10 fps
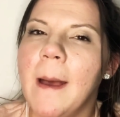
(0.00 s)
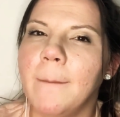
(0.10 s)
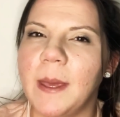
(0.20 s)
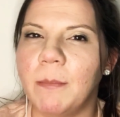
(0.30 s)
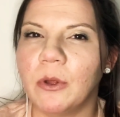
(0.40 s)

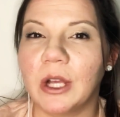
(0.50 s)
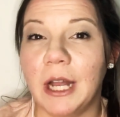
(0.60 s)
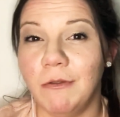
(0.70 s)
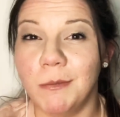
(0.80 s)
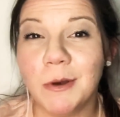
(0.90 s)
people are kind
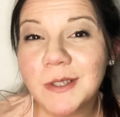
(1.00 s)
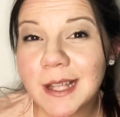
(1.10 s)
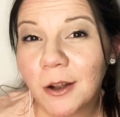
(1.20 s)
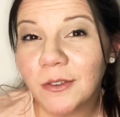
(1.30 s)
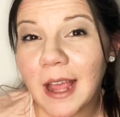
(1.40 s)
of the most
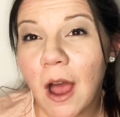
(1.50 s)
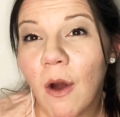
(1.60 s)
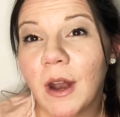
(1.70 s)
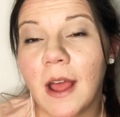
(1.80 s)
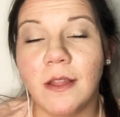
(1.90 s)
settled
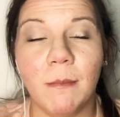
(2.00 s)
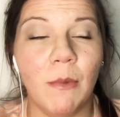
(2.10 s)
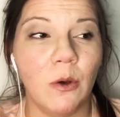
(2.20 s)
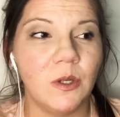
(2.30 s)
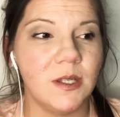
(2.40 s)
down and the
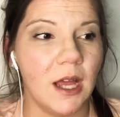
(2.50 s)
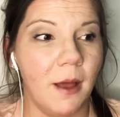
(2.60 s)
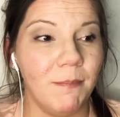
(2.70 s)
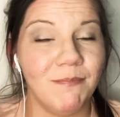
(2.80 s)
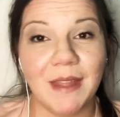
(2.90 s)
most
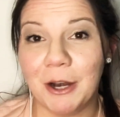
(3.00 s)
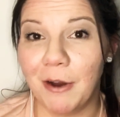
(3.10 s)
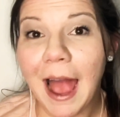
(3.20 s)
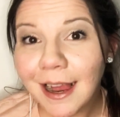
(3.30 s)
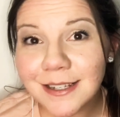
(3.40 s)

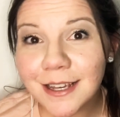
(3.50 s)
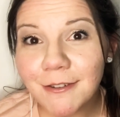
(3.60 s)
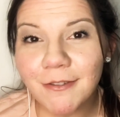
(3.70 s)
interactive.